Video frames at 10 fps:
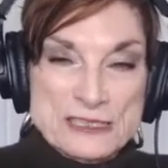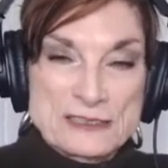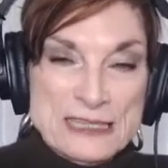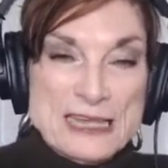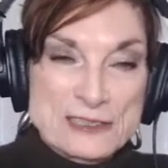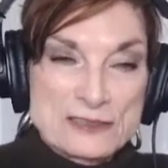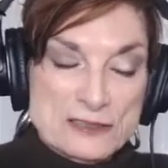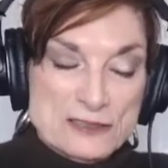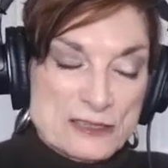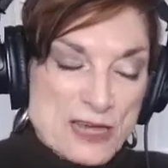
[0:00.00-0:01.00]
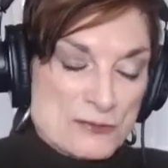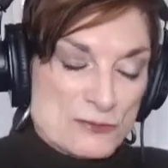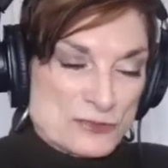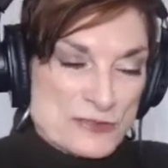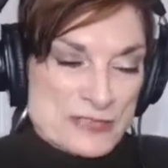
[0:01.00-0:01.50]
See, the late
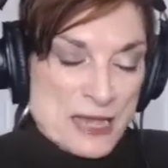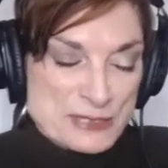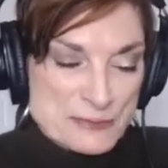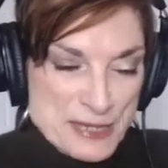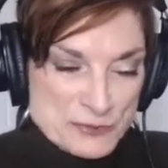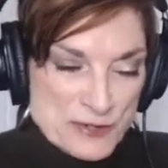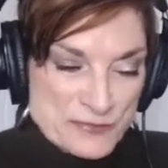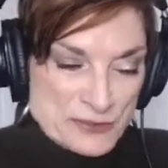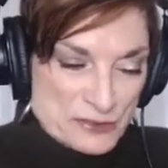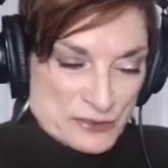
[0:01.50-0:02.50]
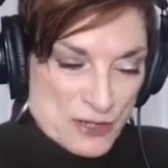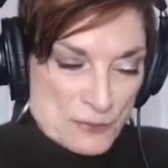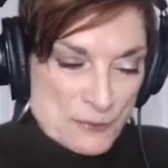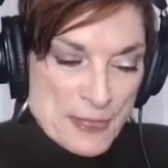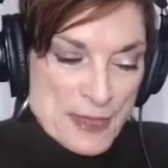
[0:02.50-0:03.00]
Roosevelt Thomas, he passed away a few years ago.